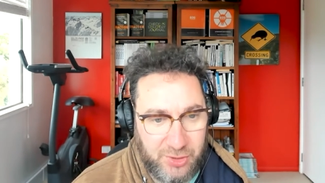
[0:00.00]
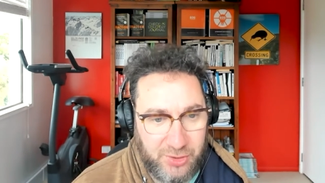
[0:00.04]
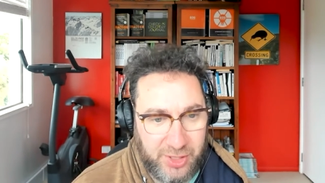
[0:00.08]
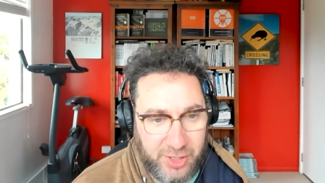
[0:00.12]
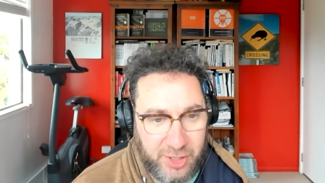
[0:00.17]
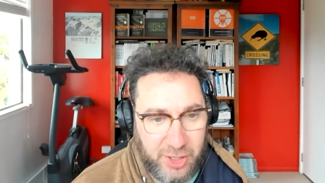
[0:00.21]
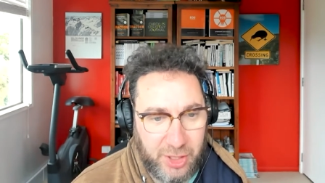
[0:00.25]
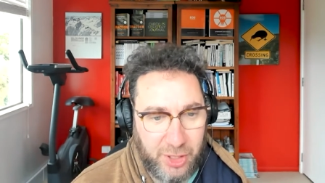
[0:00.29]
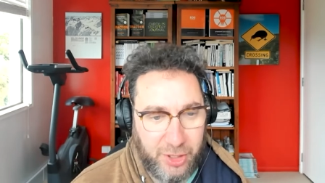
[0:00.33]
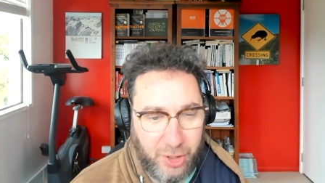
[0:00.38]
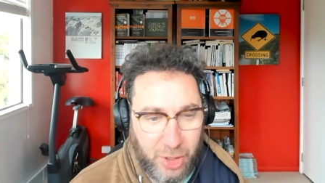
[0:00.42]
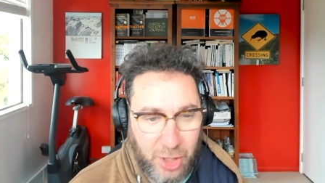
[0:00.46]
They
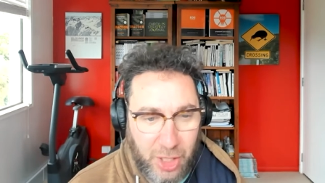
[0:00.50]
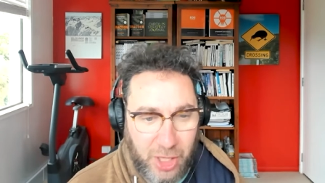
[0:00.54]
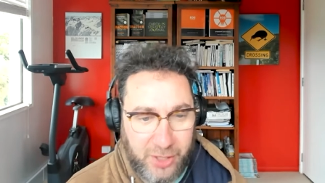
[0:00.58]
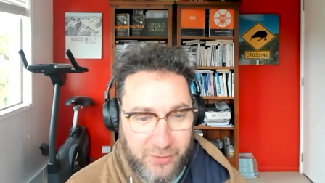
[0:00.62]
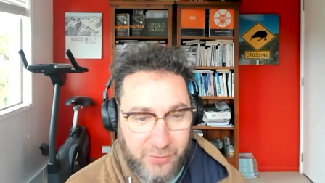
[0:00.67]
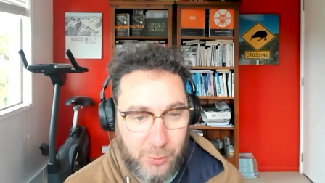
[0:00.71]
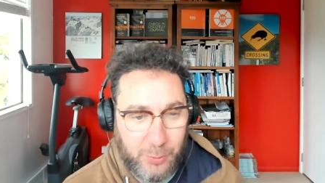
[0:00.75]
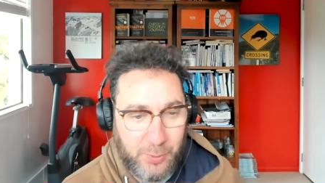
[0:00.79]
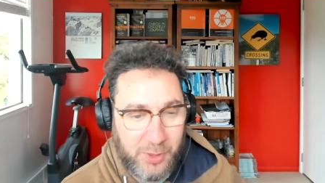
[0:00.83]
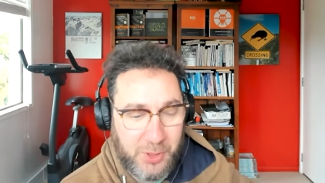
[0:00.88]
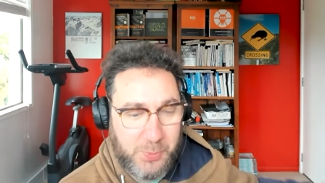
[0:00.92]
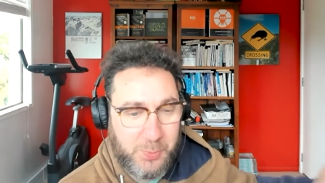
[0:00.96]
kind of
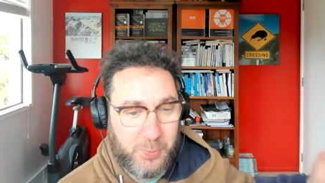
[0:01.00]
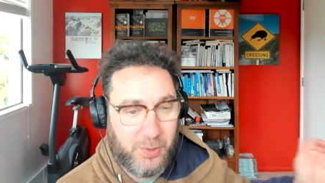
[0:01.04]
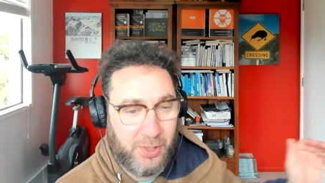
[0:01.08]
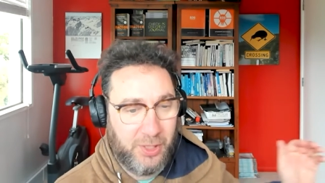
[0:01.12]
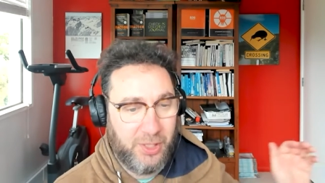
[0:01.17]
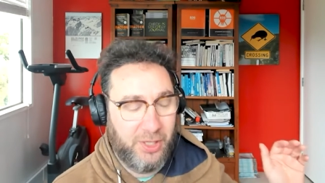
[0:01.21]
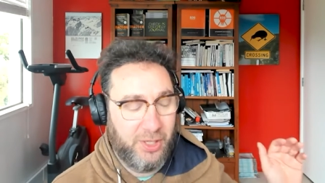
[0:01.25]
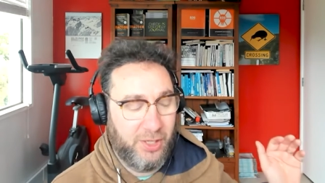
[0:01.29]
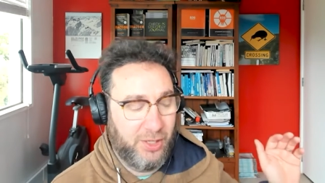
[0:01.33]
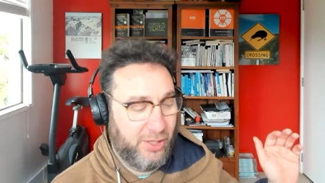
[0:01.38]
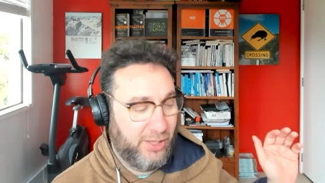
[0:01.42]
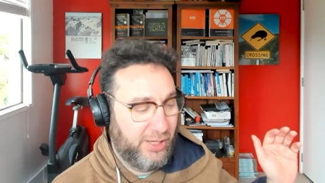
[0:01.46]
almost
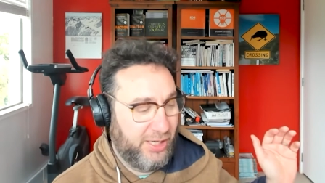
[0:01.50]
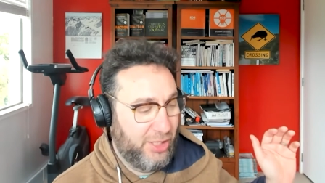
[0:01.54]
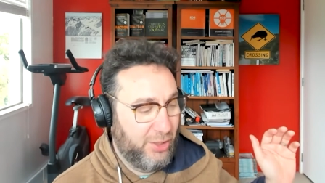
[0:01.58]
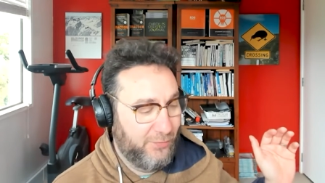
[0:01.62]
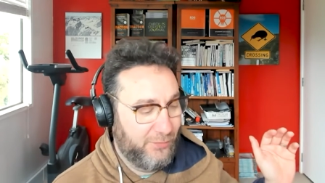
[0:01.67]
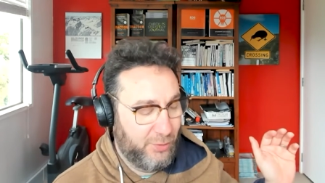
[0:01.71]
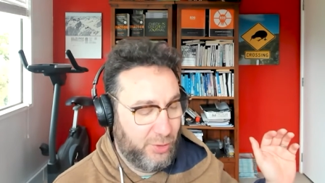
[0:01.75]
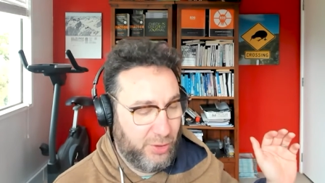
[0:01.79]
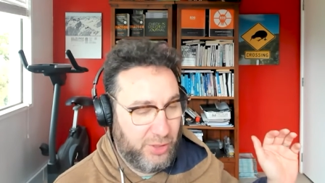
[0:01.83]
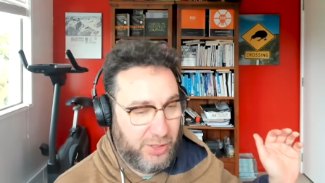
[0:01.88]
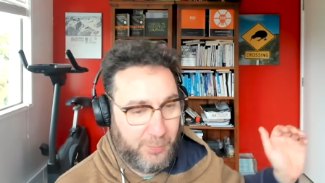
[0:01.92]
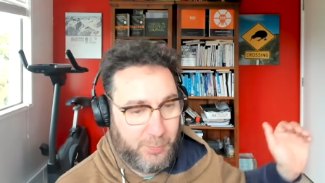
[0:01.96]

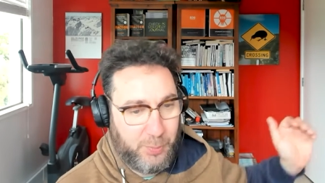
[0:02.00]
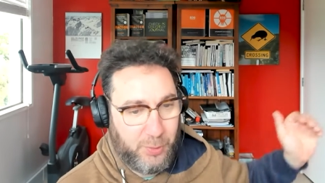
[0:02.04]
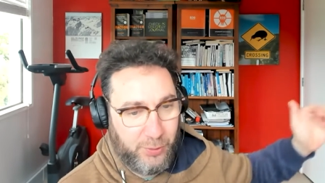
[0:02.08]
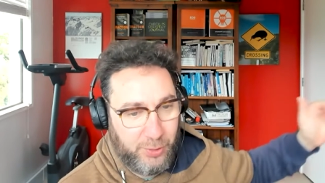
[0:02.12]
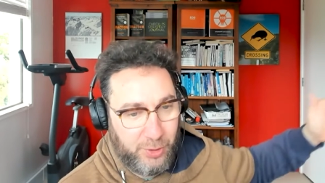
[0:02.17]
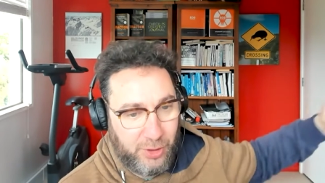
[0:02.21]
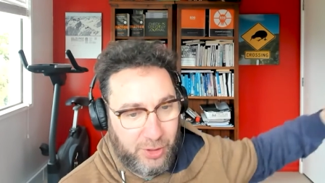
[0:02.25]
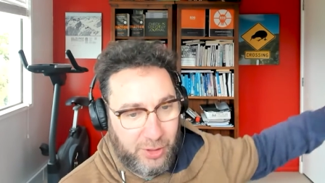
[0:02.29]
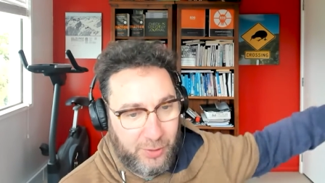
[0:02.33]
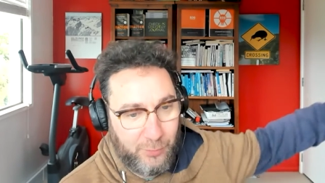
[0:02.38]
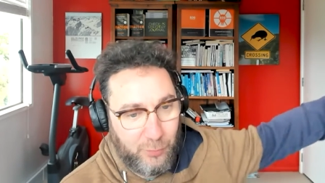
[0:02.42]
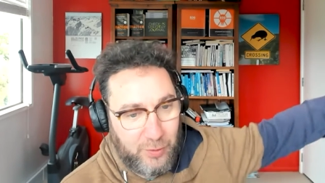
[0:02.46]
inadvertently put
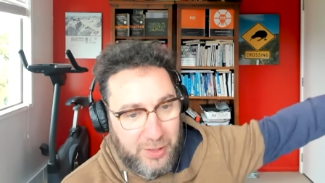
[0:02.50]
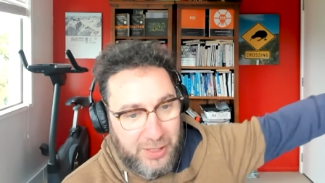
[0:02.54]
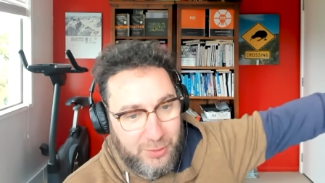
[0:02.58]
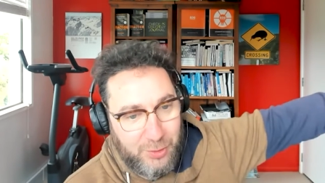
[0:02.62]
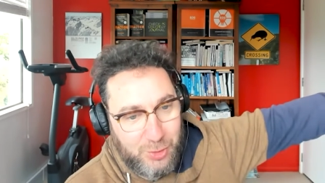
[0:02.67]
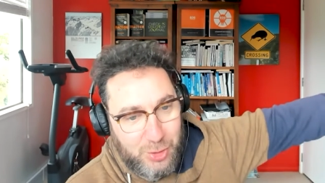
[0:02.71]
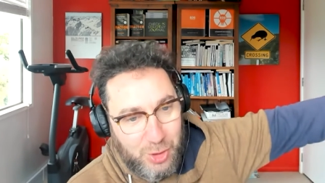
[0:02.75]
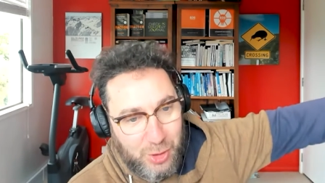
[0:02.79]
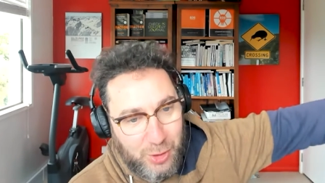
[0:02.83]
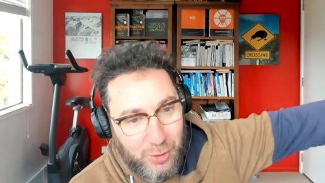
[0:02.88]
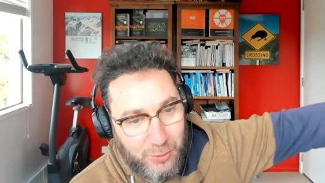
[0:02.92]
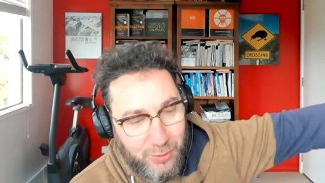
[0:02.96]
the arm around the
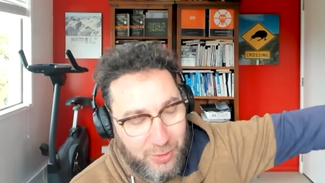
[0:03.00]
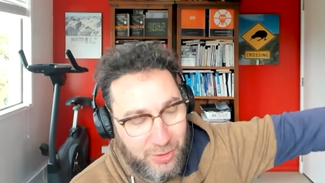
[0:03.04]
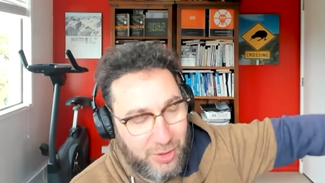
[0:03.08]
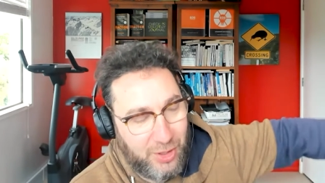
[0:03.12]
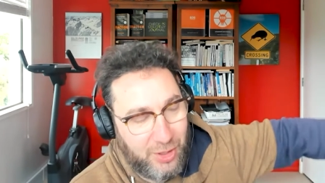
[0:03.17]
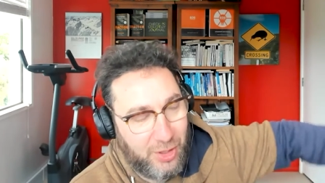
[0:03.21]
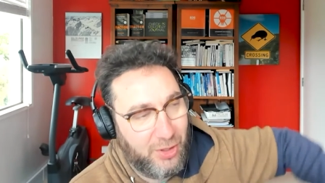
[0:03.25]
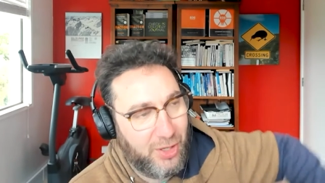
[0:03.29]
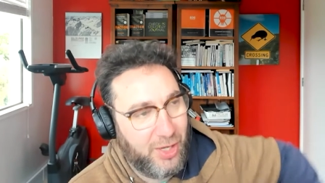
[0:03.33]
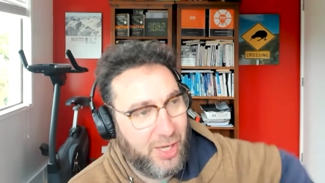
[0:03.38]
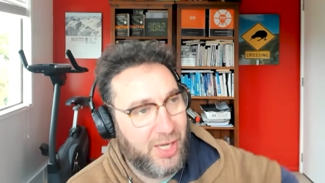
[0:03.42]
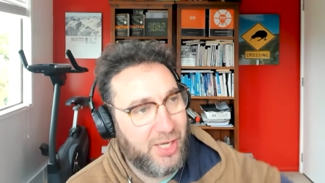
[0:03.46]
shoulder and
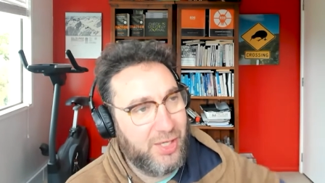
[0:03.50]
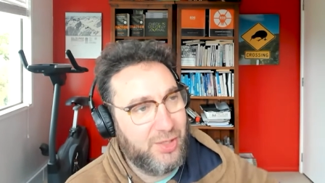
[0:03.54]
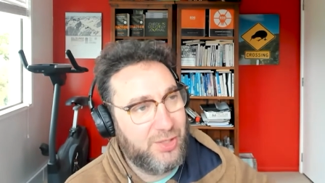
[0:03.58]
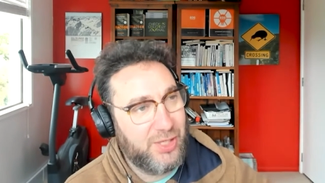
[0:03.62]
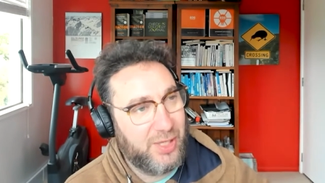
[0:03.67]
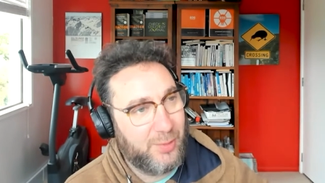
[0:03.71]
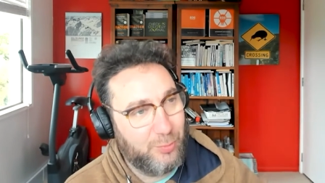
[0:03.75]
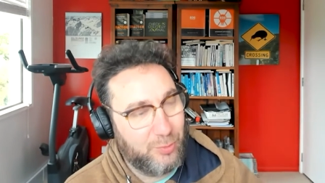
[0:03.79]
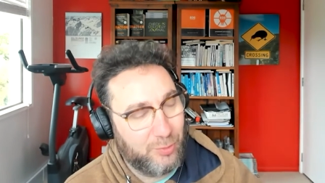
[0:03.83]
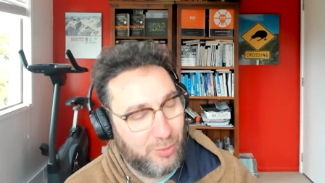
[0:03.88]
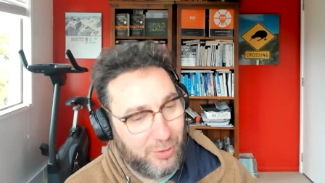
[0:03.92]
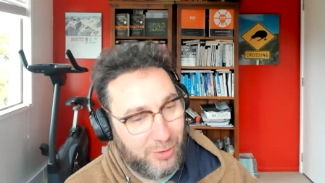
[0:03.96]
go, "Hey,
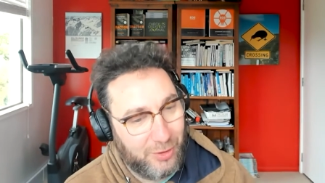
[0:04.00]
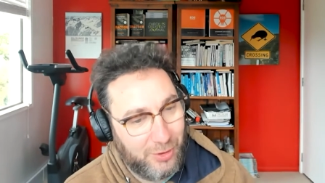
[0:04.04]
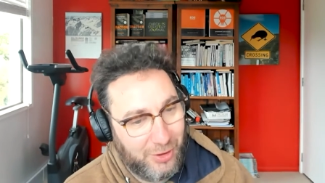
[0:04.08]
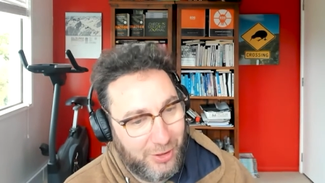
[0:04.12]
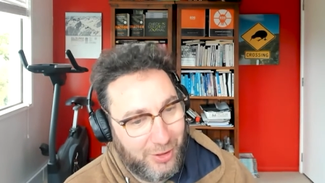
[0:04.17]
Deborah,